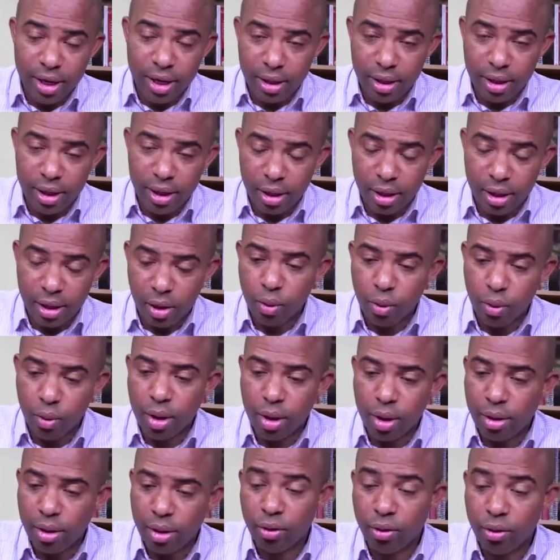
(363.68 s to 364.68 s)
or in,
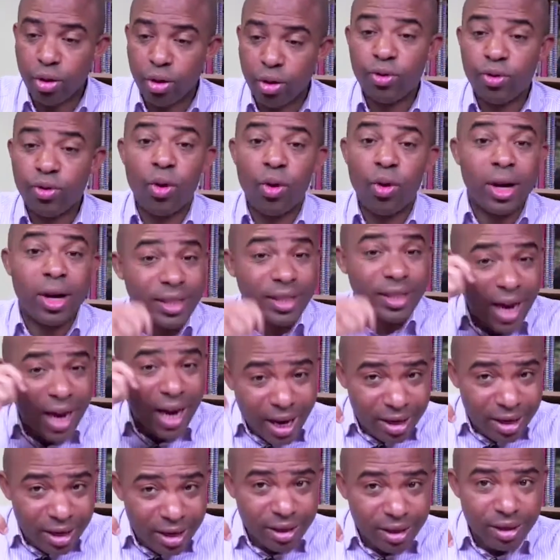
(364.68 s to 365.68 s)
in well, for use for
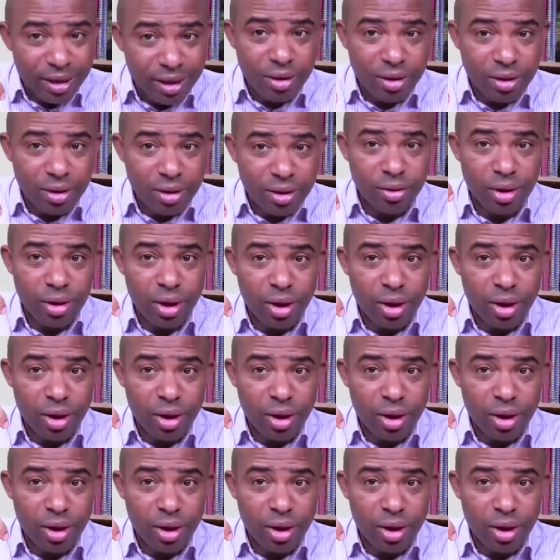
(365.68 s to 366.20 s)
attack.